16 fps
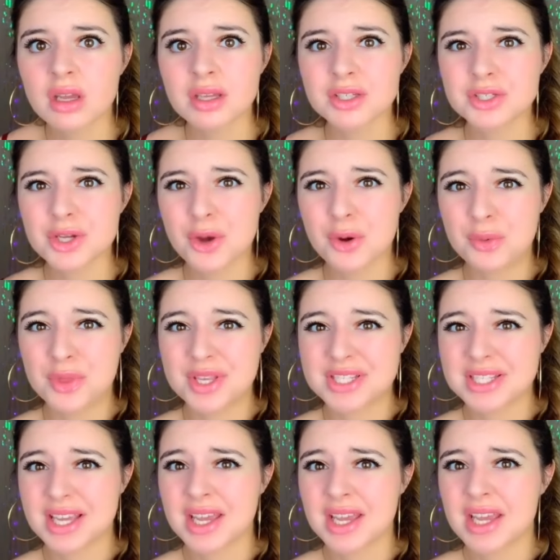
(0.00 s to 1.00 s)
No,
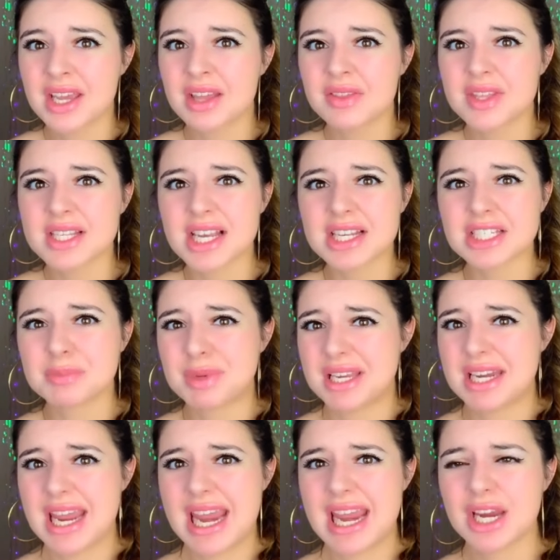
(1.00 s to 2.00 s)
this has to be
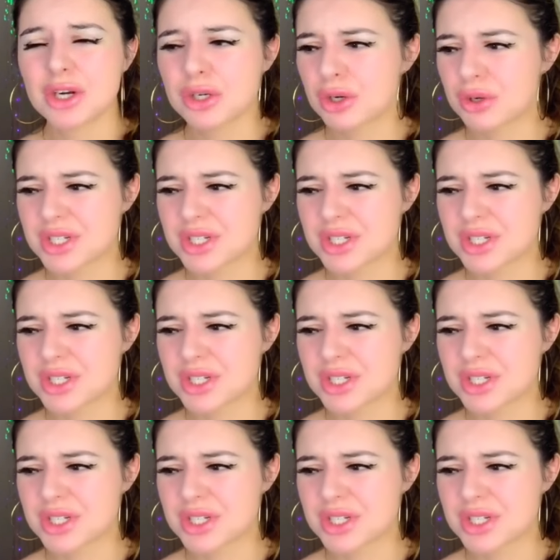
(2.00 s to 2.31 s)
an error or